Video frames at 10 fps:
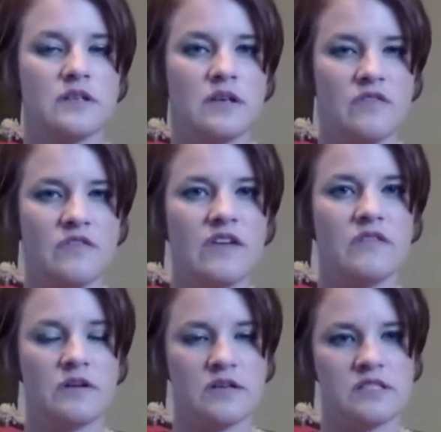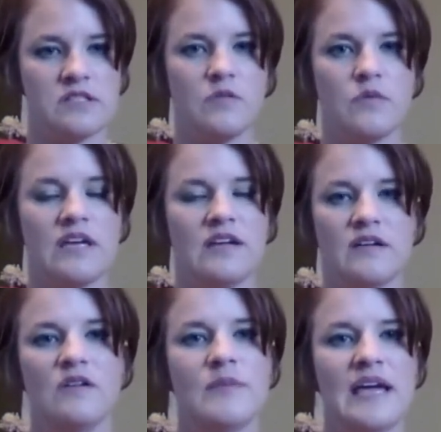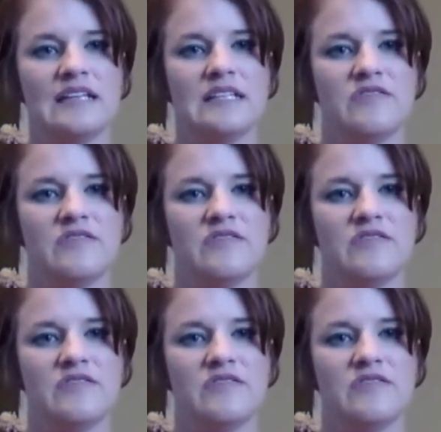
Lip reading: a fever because it'll make